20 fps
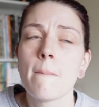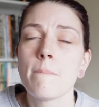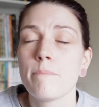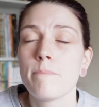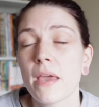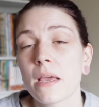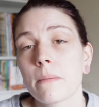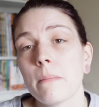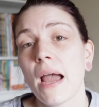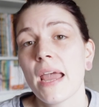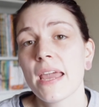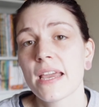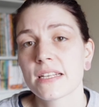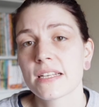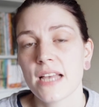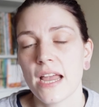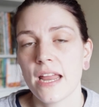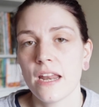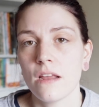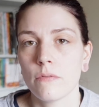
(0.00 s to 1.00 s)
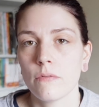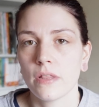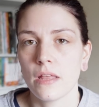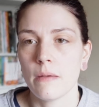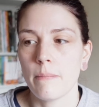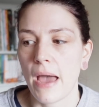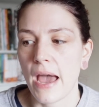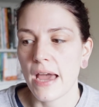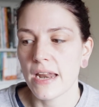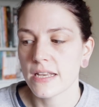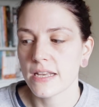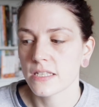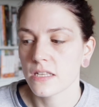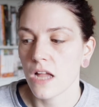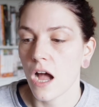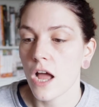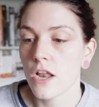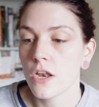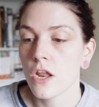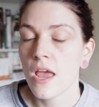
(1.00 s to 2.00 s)
make my anxiety really bad is
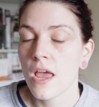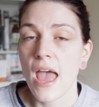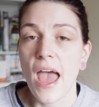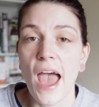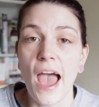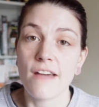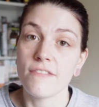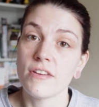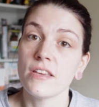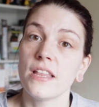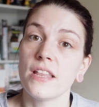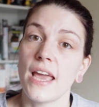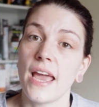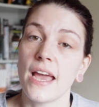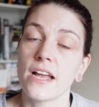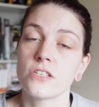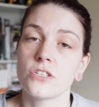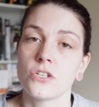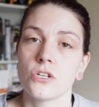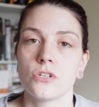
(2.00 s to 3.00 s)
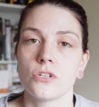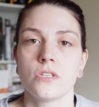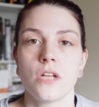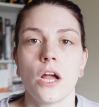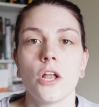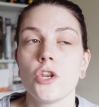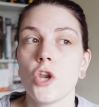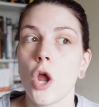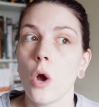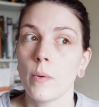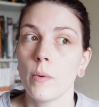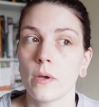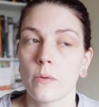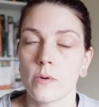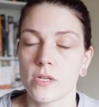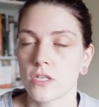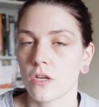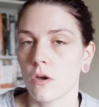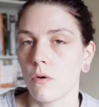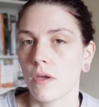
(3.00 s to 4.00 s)
not having the answers, not knowing
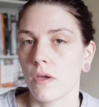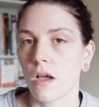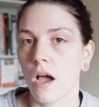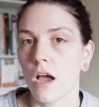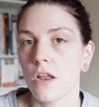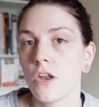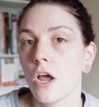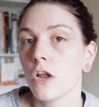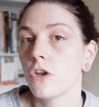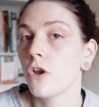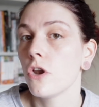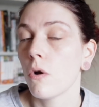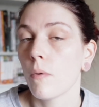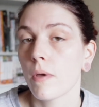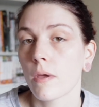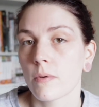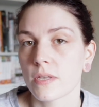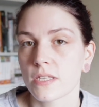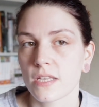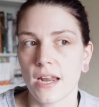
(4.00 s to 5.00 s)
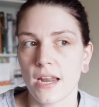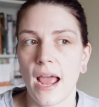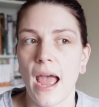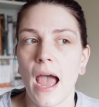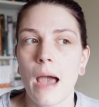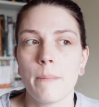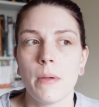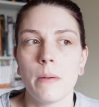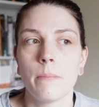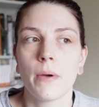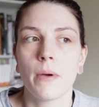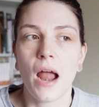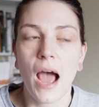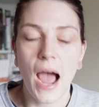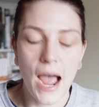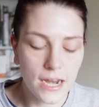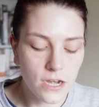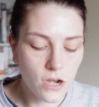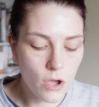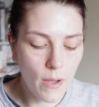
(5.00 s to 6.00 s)
what's going on, not knowing what's going to happen, but
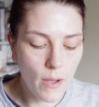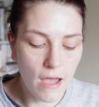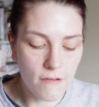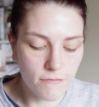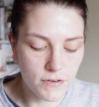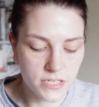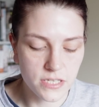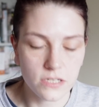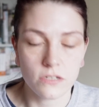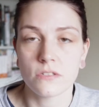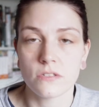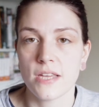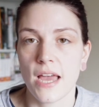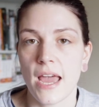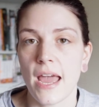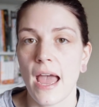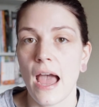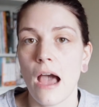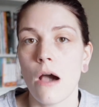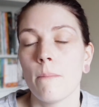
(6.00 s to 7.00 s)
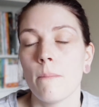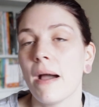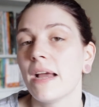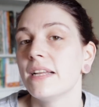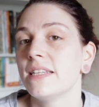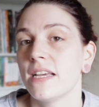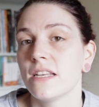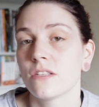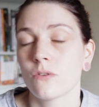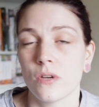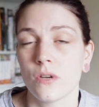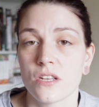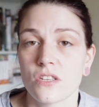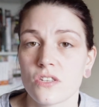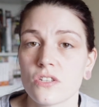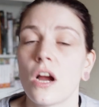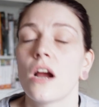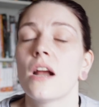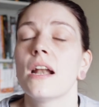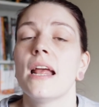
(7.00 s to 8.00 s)
I know every single day how my day is going to
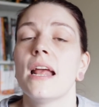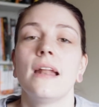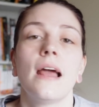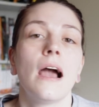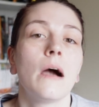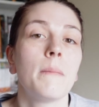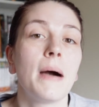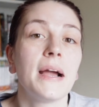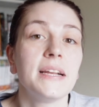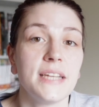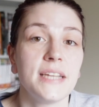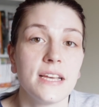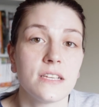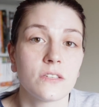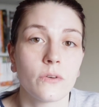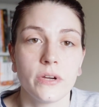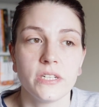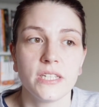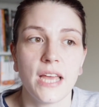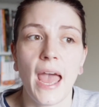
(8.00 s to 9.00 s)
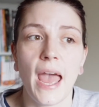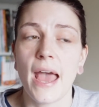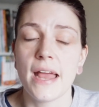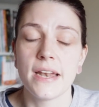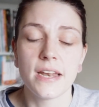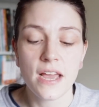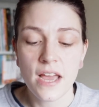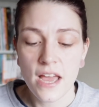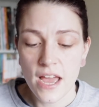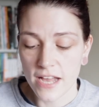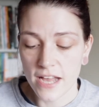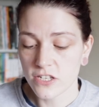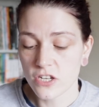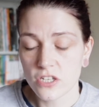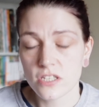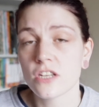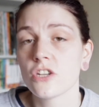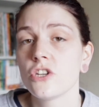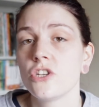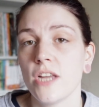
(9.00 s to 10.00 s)
start and how my day is going to end. It's
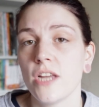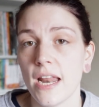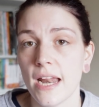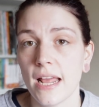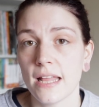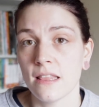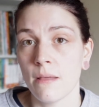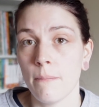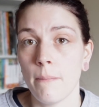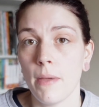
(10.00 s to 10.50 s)
just the shit in the